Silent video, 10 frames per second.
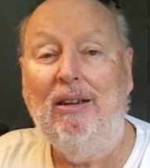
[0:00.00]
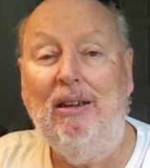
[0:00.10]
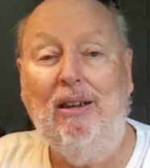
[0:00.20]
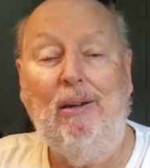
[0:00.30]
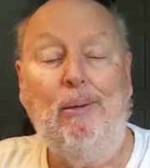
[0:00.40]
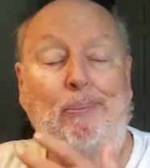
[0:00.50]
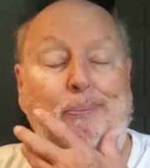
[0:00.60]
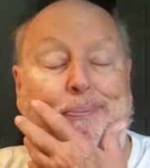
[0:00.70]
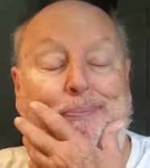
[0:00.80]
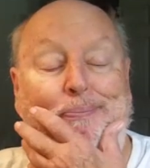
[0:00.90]
above
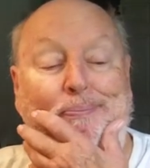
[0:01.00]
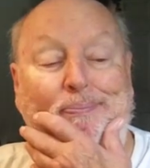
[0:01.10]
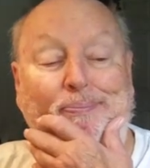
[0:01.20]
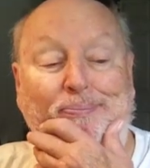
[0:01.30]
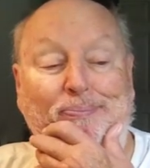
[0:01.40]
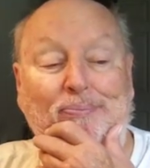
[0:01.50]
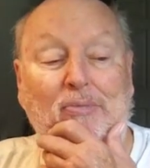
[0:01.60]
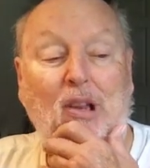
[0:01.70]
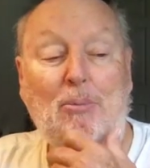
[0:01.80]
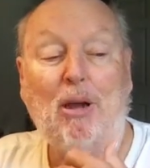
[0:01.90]

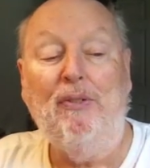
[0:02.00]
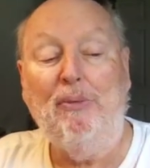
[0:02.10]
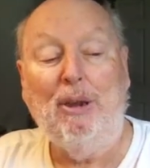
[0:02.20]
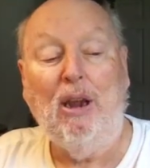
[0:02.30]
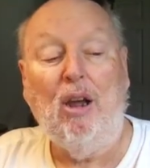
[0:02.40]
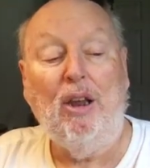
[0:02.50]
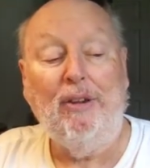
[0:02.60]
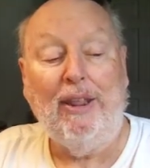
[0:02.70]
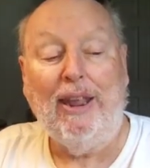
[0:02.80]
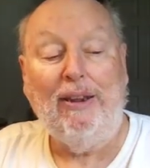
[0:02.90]
and
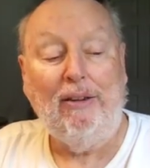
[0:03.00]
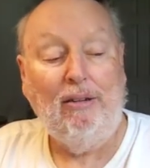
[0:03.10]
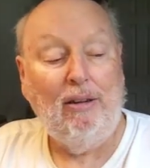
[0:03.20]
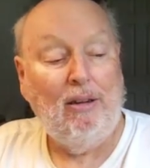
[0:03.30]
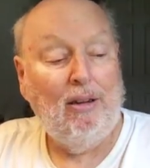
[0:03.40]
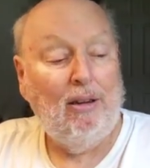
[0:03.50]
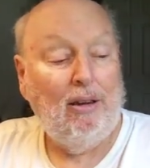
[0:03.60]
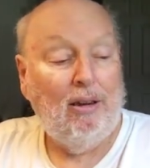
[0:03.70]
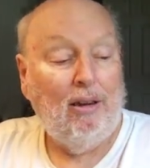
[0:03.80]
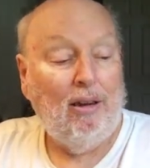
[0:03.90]
beyond that.
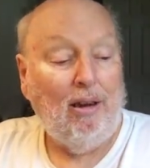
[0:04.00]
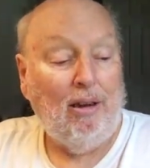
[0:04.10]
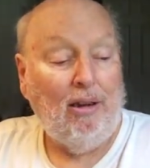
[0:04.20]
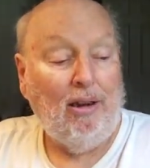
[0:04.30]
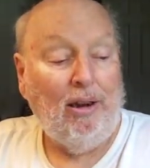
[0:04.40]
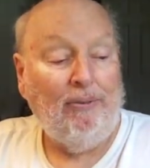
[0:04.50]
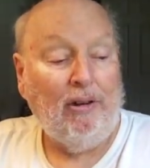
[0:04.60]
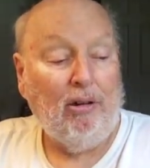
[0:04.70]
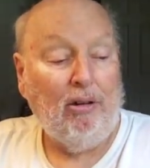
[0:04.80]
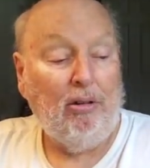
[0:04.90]
I
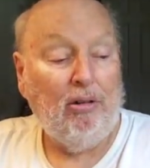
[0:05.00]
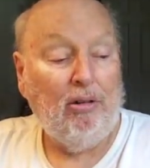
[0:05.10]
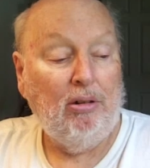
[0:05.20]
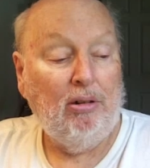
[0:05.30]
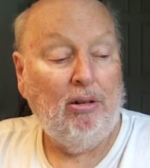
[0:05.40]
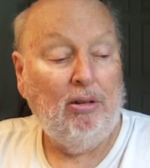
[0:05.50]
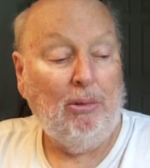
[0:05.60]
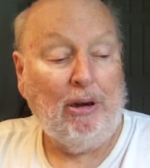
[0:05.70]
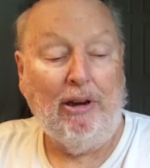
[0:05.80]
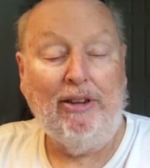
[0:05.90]
figure
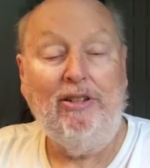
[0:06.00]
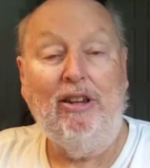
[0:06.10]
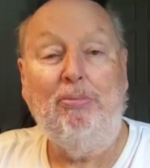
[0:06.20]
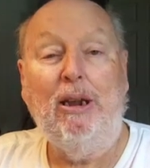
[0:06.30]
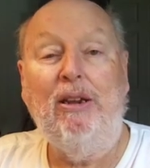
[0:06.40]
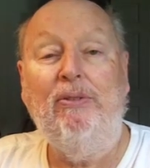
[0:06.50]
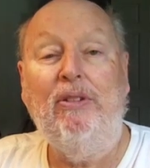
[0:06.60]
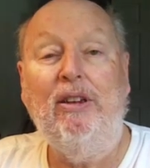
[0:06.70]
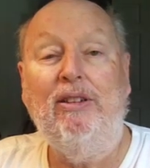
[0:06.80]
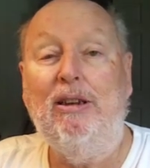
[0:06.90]
my grandson's paying for
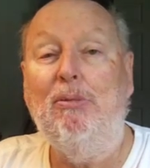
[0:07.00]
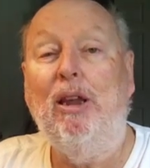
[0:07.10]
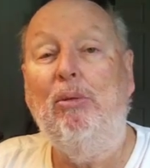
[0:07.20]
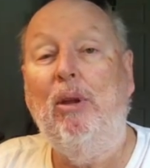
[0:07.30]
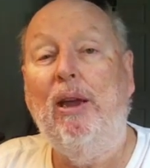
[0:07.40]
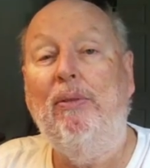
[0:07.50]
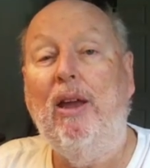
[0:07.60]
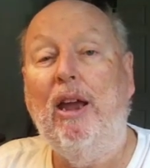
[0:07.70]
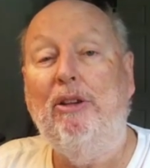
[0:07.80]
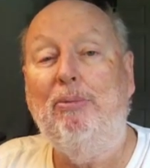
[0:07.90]
this. He might as well have the
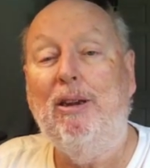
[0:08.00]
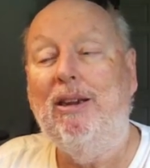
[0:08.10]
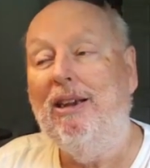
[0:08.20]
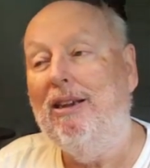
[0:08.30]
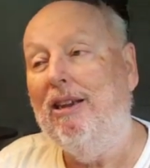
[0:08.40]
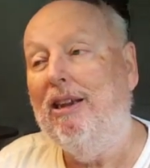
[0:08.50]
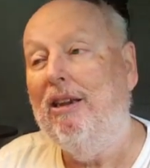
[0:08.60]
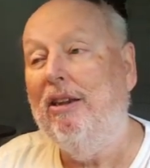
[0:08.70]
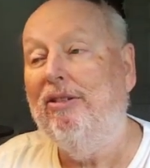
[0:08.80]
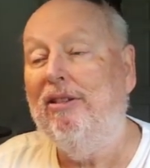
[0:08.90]
high speed. He
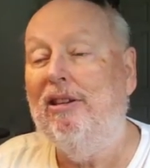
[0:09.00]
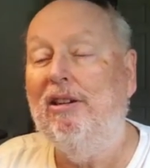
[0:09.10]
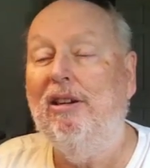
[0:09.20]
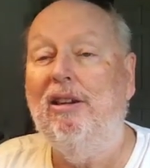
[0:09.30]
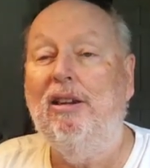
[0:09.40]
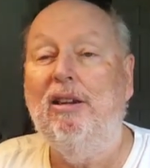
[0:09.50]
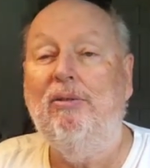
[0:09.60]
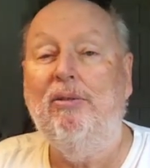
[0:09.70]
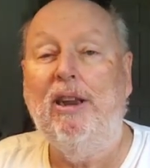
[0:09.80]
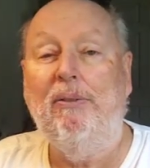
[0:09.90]
does the
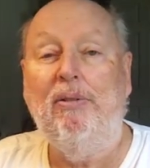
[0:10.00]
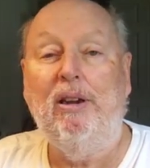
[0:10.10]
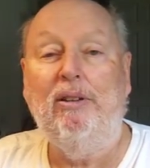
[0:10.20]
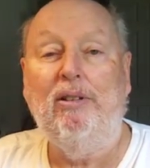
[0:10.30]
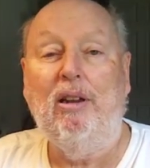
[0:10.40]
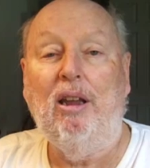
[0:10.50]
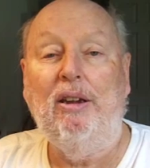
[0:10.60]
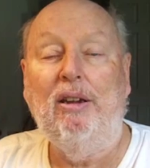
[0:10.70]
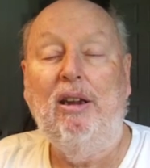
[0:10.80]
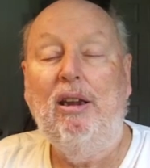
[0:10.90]
Netflix a
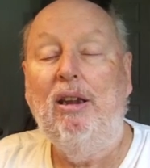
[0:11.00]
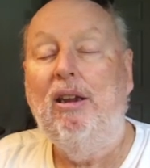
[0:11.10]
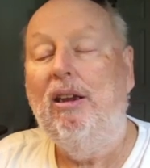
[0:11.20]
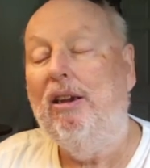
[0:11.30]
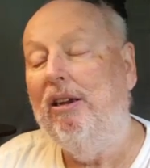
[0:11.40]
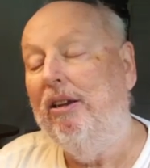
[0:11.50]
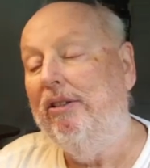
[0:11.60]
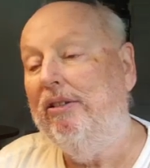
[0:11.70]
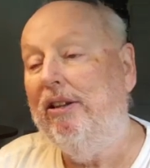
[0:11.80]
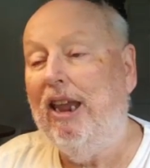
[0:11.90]
lot. He
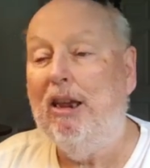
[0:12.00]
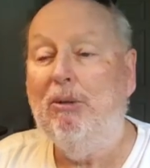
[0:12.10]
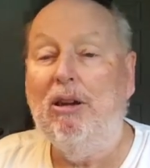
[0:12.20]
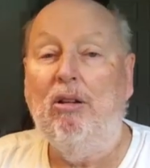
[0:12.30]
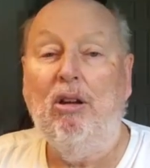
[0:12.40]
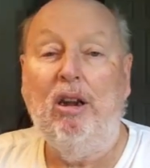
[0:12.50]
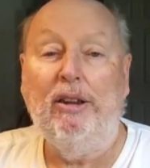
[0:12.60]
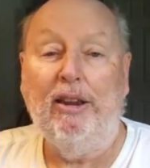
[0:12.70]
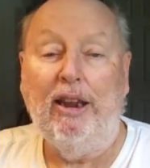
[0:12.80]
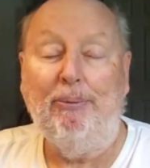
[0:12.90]
does gaming,
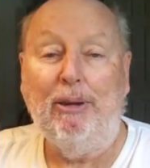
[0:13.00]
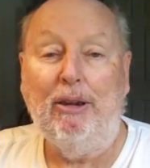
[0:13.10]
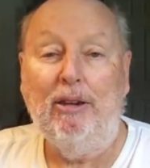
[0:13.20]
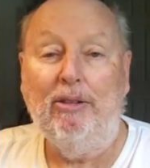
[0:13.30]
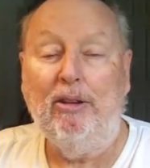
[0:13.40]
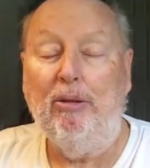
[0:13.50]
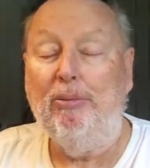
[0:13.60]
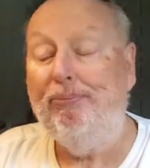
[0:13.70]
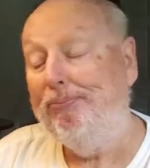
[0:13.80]
online gaming. So,